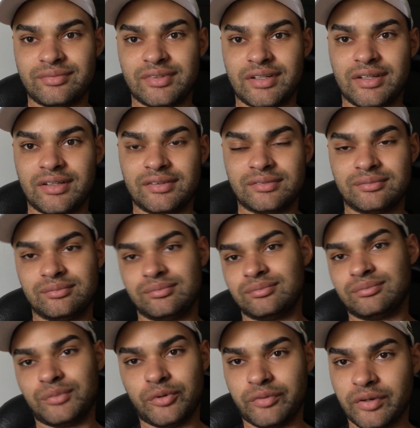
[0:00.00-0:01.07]
uh,
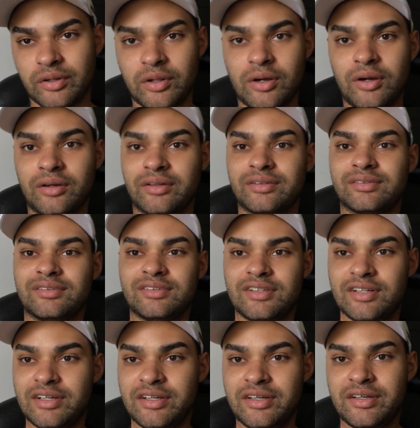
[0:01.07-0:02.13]
moving along and
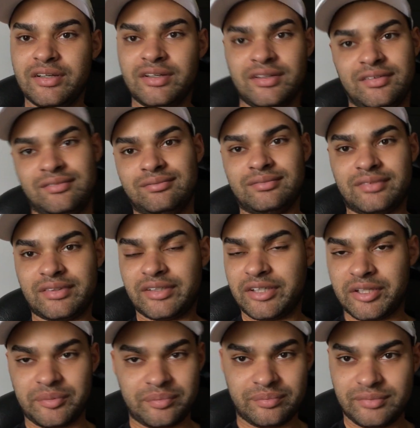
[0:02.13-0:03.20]

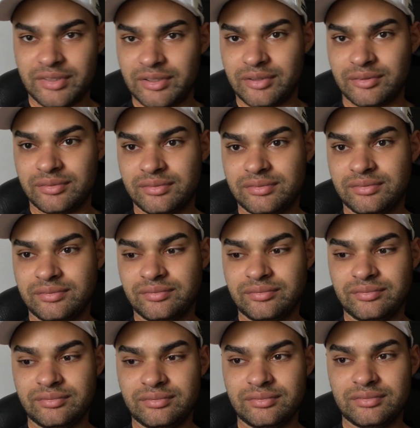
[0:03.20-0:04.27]
keep,
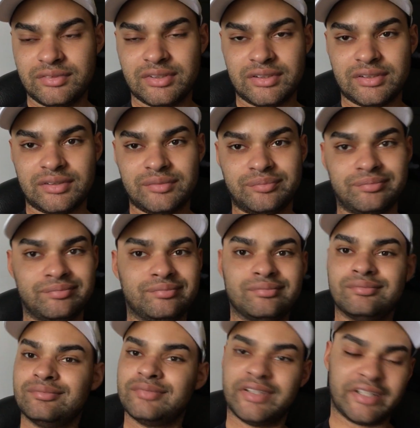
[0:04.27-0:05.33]
uh,
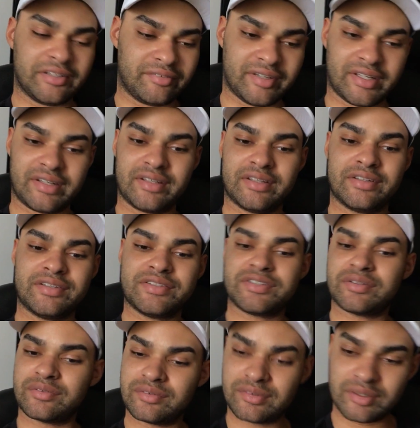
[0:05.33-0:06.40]
thinking of ideas
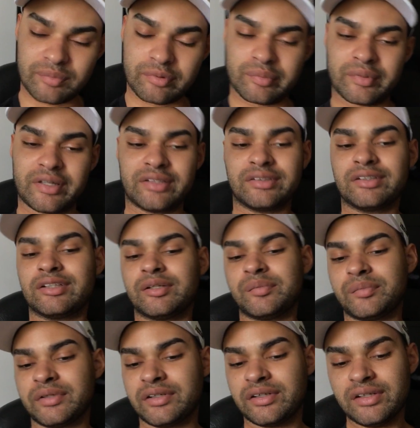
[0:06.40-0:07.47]
and implementing
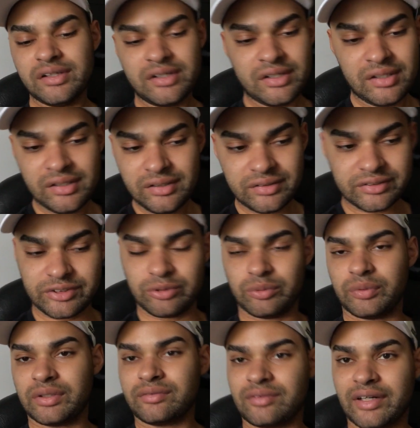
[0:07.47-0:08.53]
them and just doing
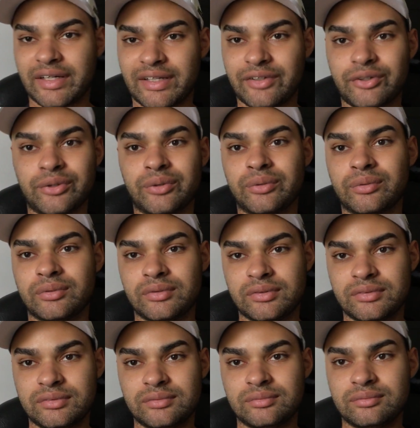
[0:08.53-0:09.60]
whatever I can do
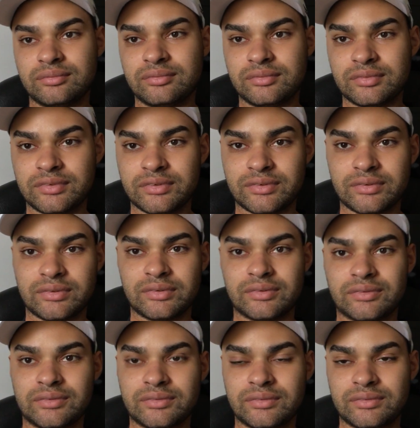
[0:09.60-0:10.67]
to
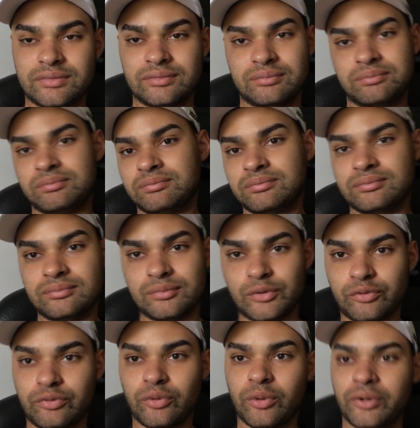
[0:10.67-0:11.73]

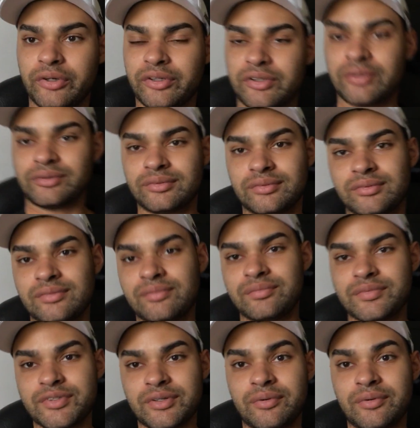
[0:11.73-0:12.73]
move forward. So